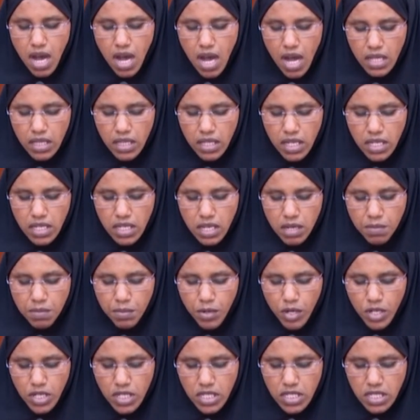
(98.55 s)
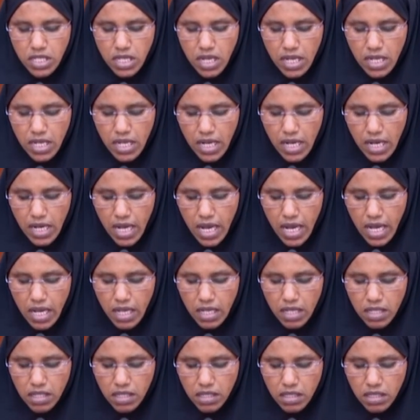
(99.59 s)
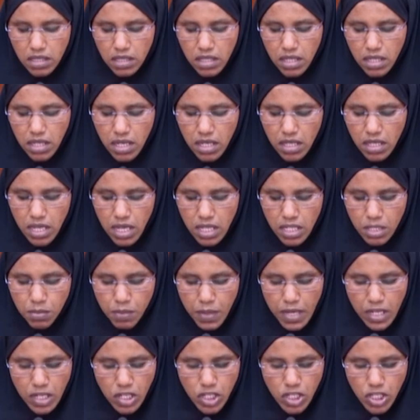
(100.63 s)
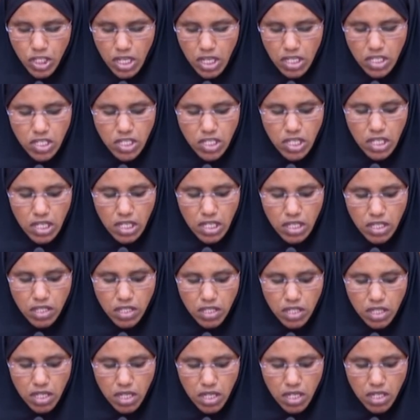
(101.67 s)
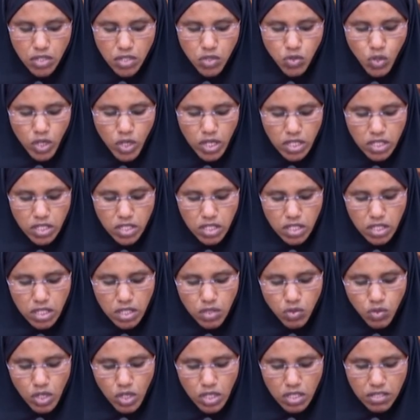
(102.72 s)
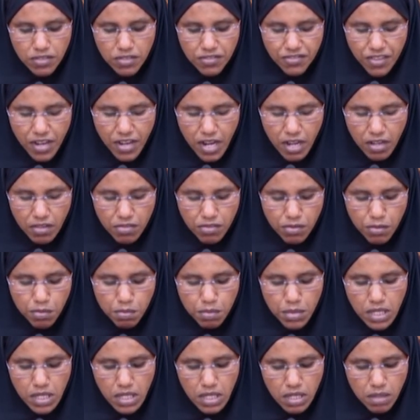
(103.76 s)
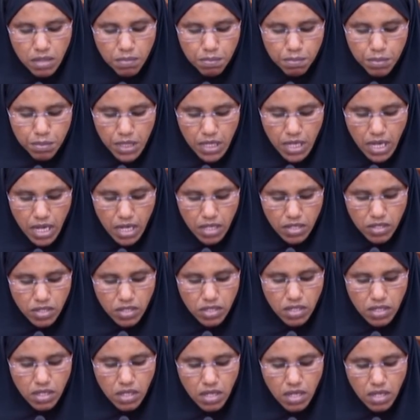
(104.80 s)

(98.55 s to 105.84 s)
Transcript: and the key policy underlying the expenditure ceiling in 2025 BPS.